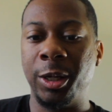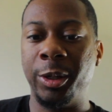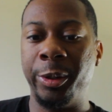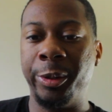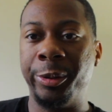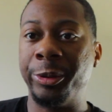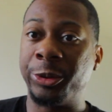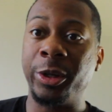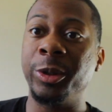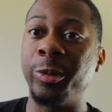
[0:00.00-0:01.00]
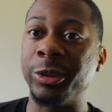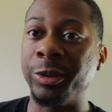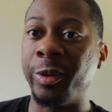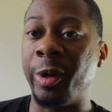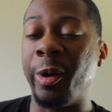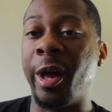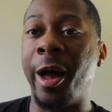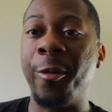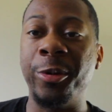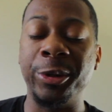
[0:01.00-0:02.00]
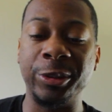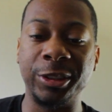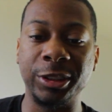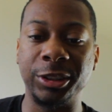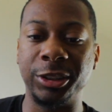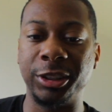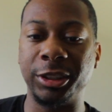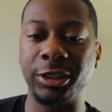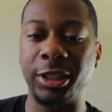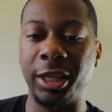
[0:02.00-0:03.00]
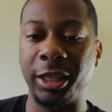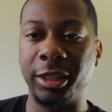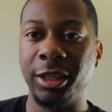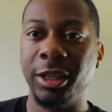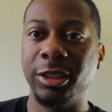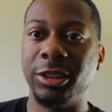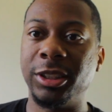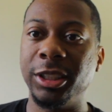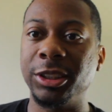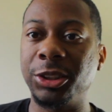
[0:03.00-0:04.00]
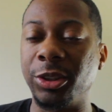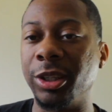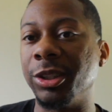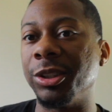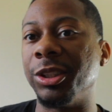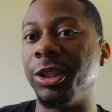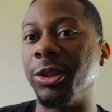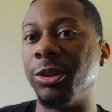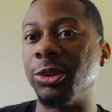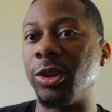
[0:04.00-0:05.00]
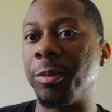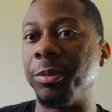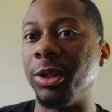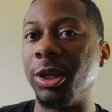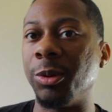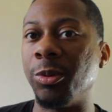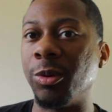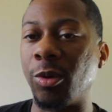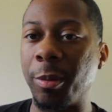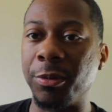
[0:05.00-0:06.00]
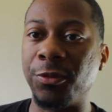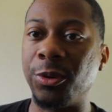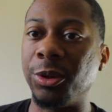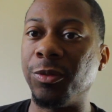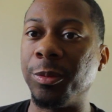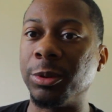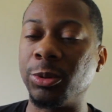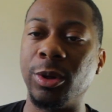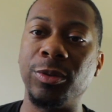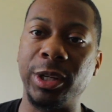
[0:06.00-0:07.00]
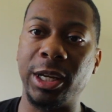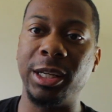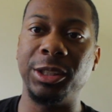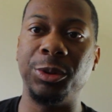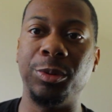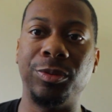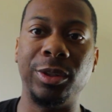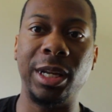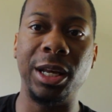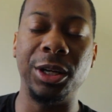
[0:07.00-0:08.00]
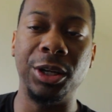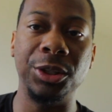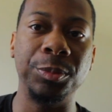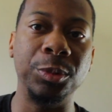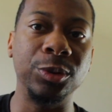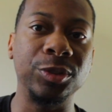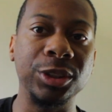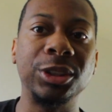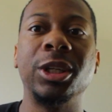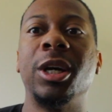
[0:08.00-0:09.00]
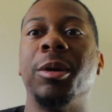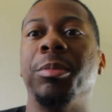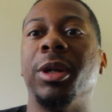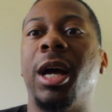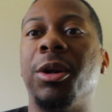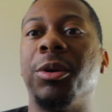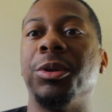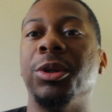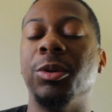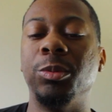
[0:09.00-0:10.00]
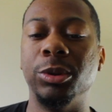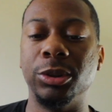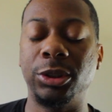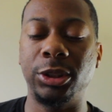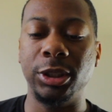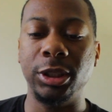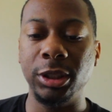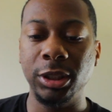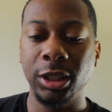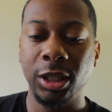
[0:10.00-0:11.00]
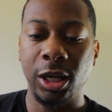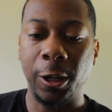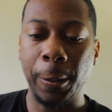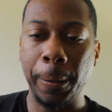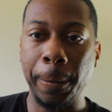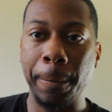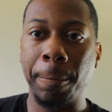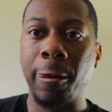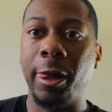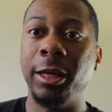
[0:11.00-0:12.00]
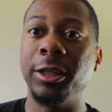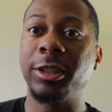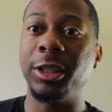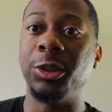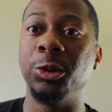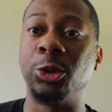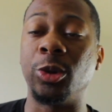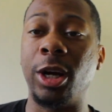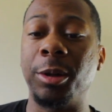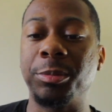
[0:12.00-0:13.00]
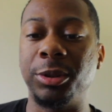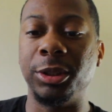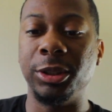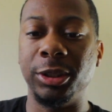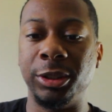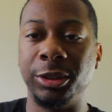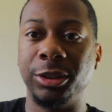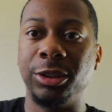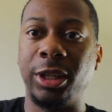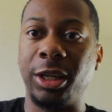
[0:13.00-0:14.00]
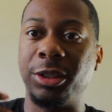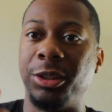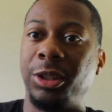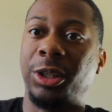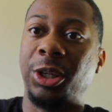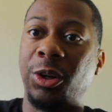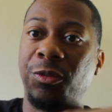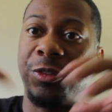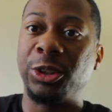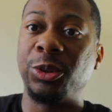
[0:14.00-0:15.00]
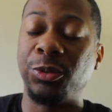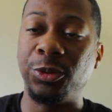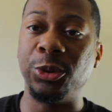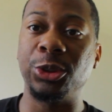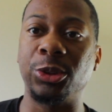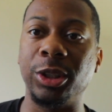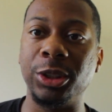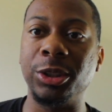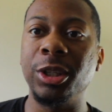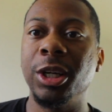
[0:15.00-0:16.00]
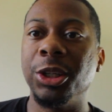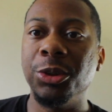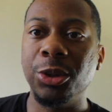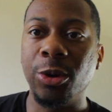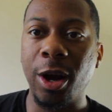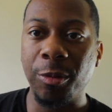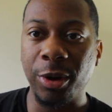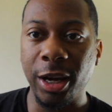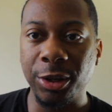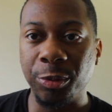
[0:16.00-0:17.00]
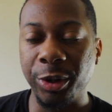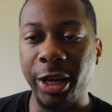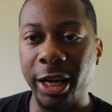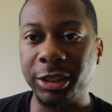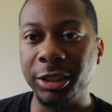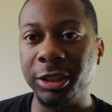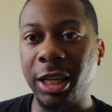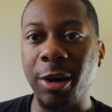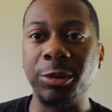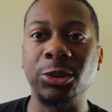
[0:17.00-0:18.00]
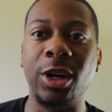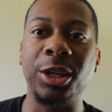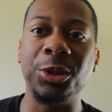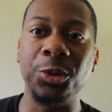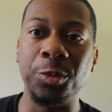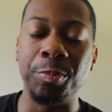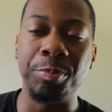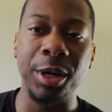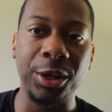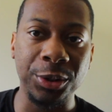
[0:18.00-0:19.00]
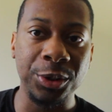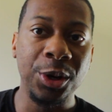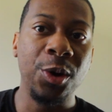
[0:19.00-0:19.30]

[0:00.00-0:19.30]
the trailer wasn't long. I wonder if this is just like the teaser trailer, then they're going to drop another one right before November 12th, like how they do with a lot of other movies. But don't know, we'll see. And if they do drop an official full trailer, you know, I will have the reaction. I will try to do better